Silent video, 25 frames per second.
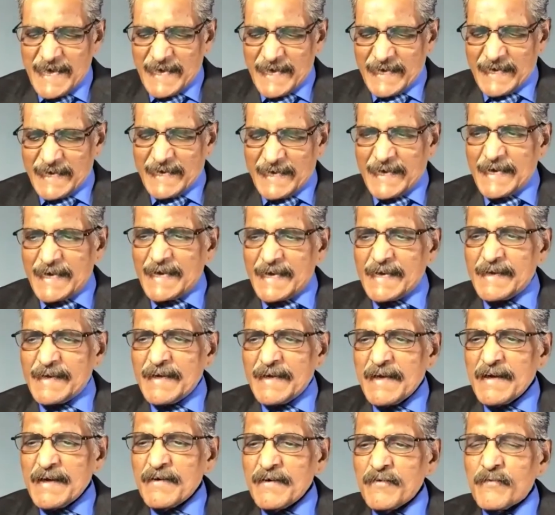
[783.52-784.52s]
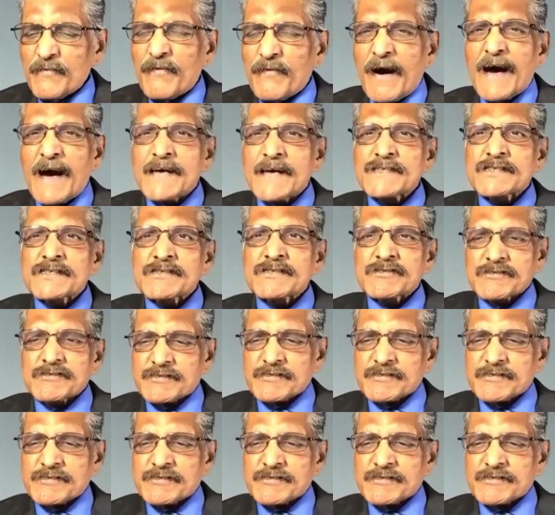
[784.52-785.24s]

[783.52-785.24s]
He was